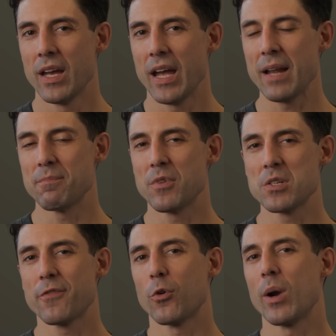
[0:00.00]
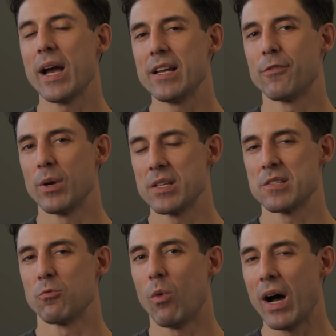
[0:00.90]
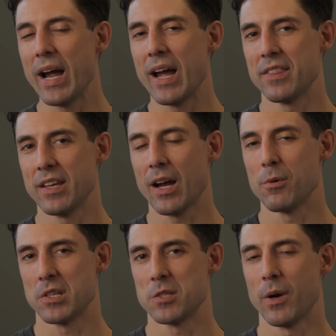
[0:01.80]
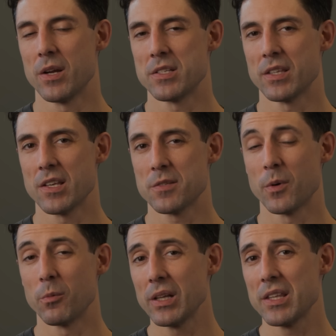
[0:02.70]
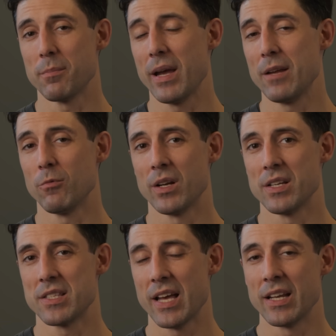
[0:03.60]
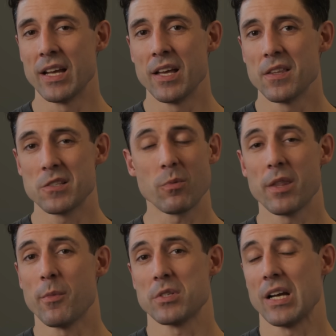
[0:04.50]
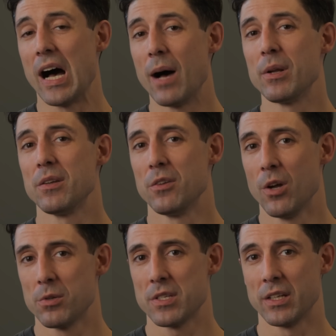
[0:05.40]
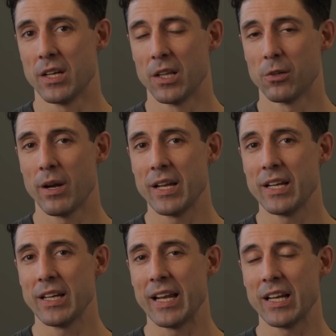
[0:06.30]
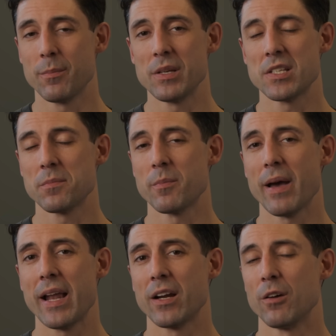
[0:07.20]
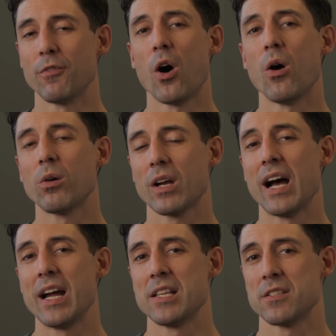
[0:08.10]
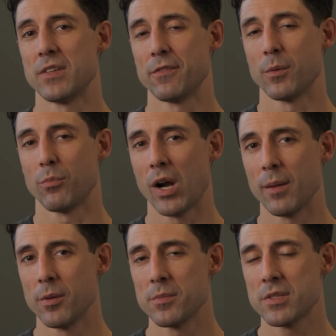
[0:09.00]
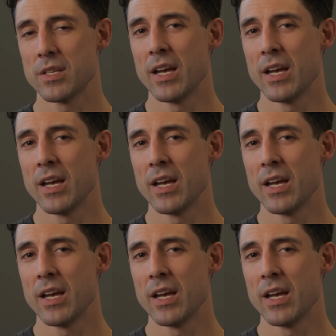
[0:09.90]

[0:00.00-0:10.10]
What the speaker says: And there's a variety of reasons why I think I was experiencing this, but really the main one is that this is one of the most common notes in color grading, and it can be symptomatic of all kinds of different problems.